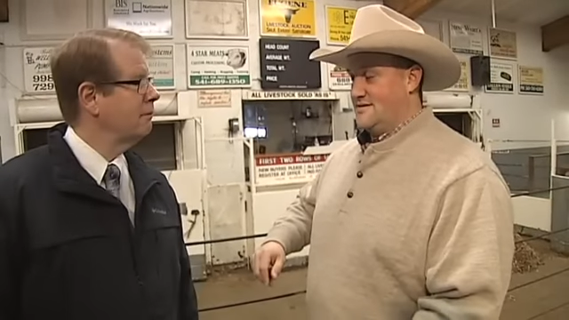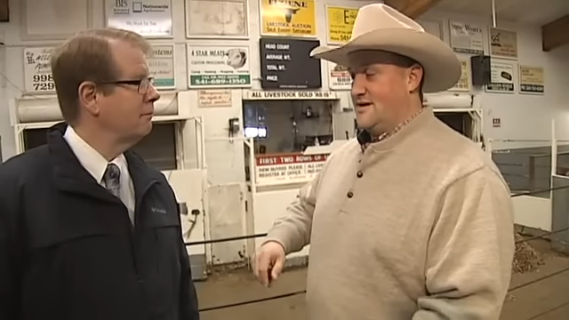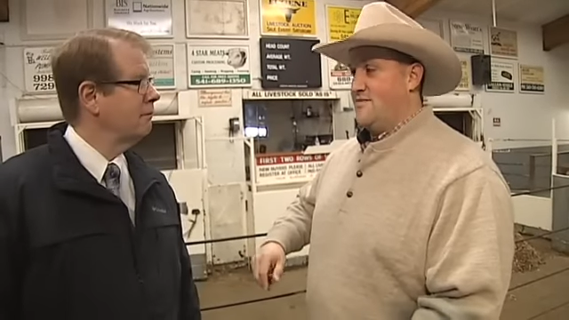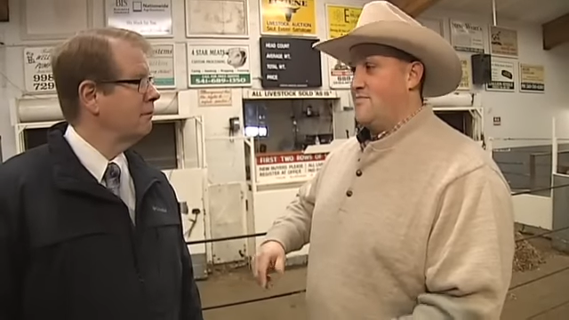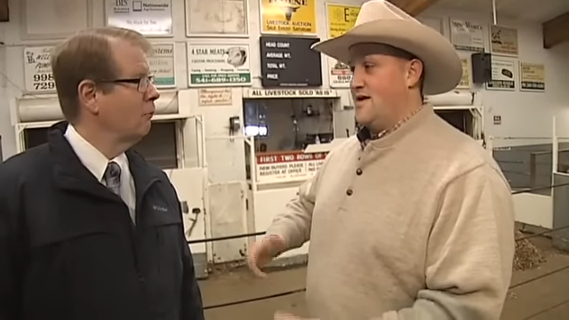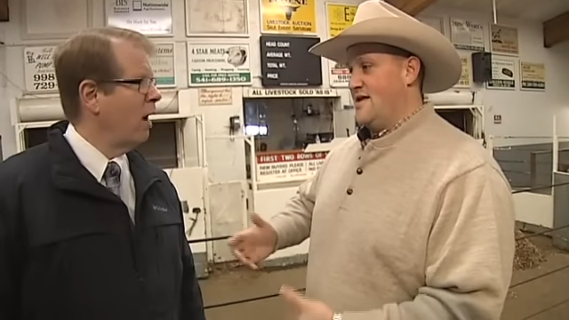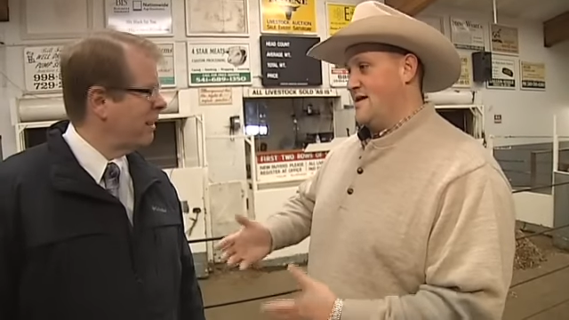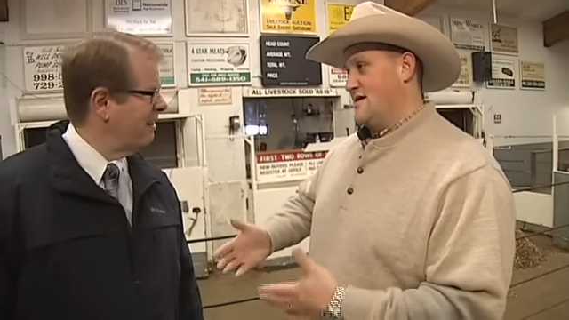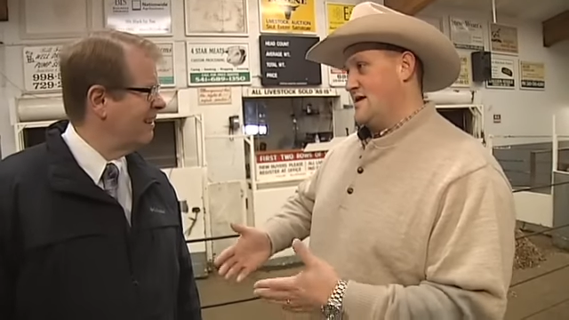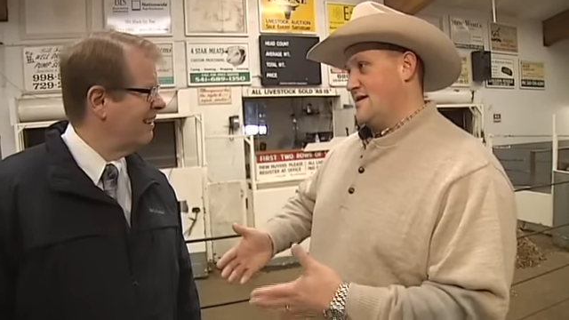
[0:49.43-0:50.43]
Speaker 1: Yeah. And
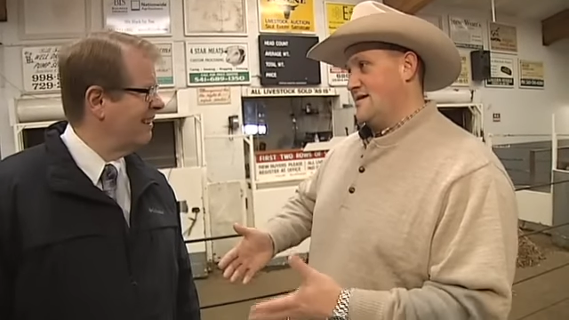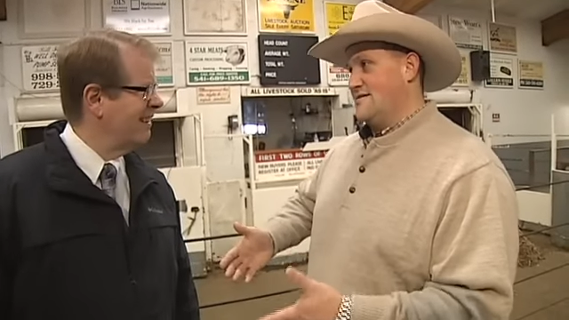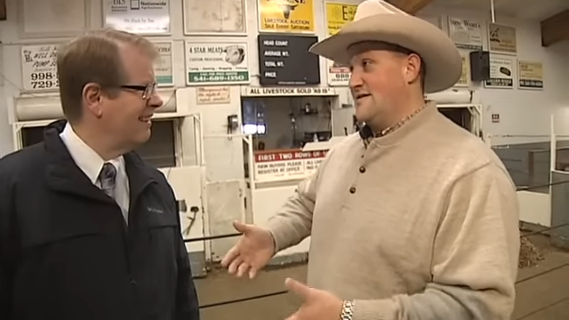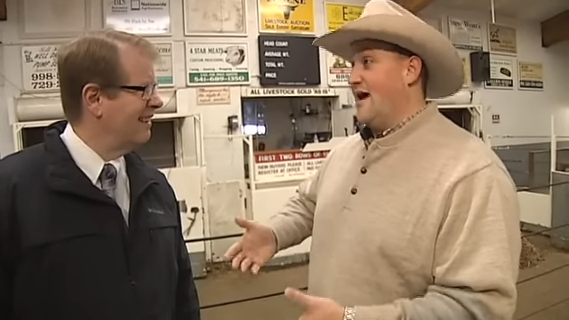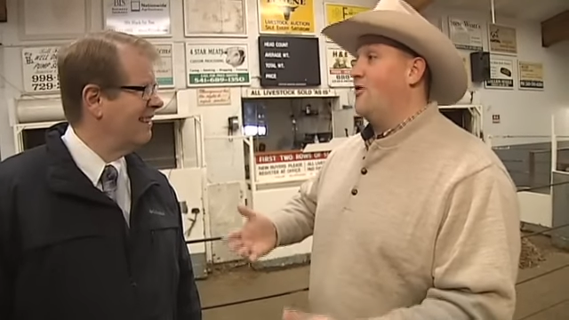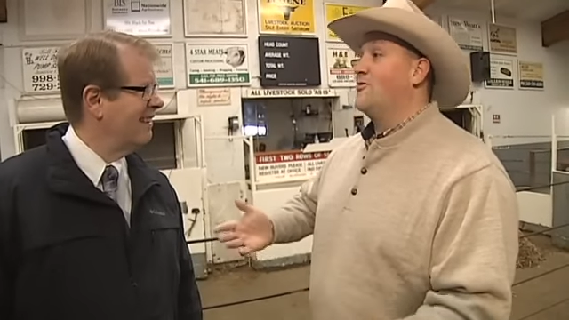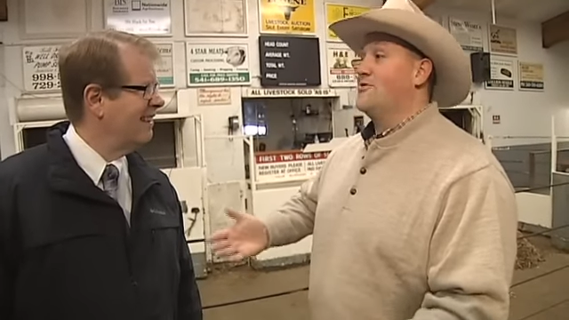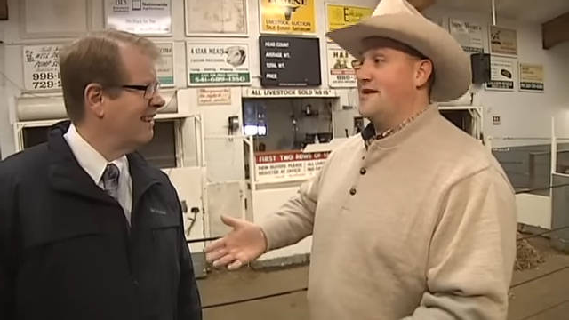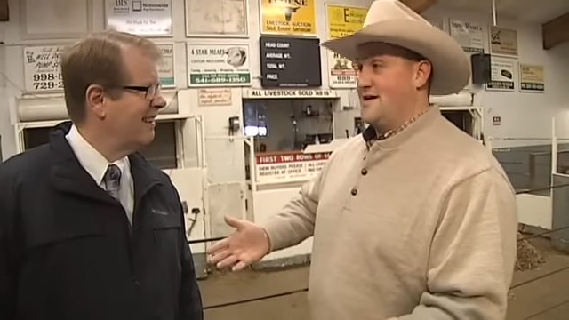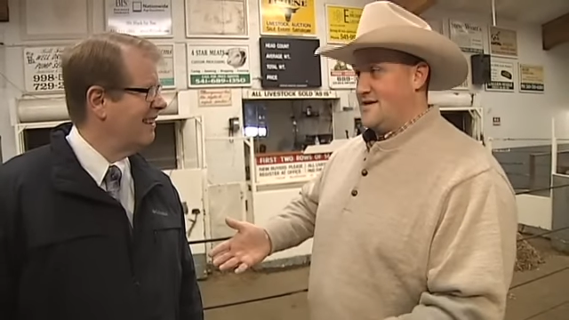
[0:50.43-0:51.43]
what? That, uh, now
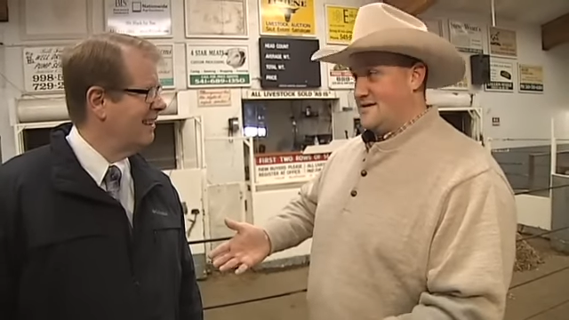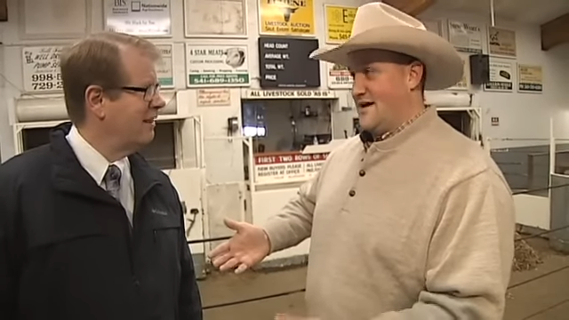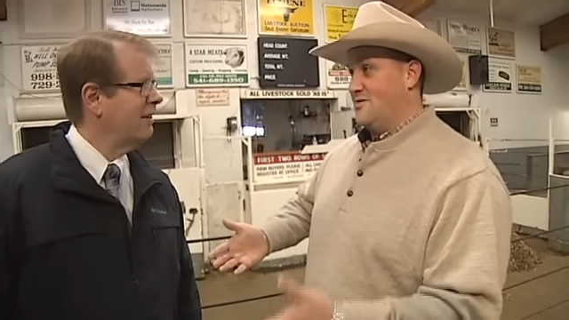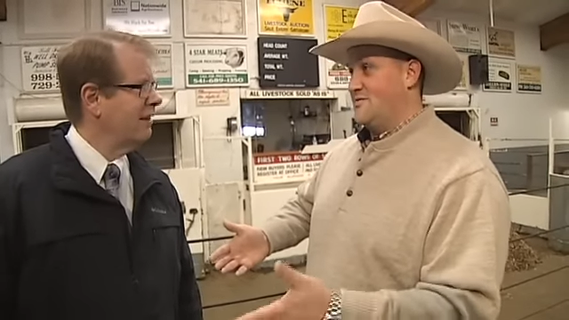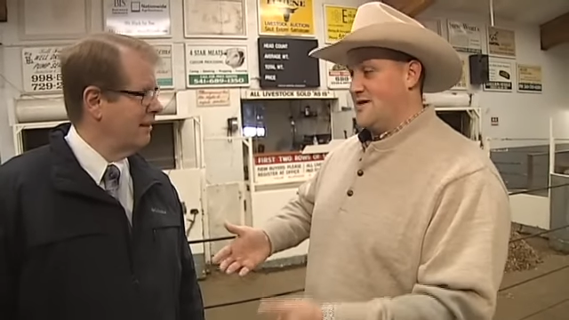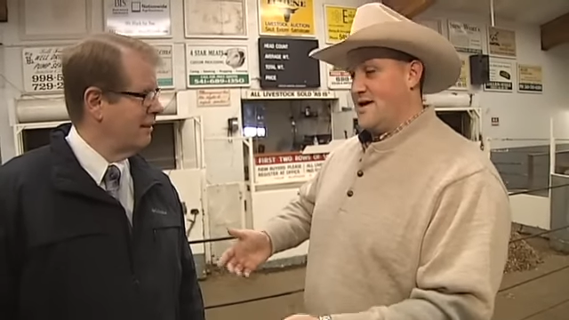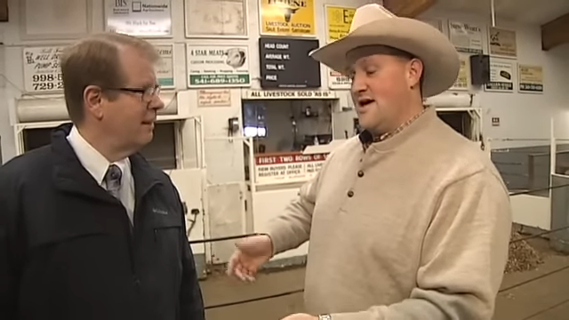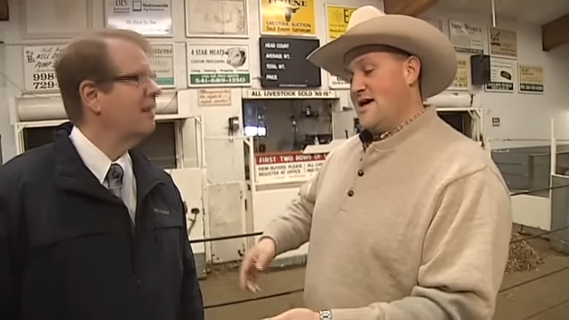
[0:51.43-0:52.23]
three. Now three.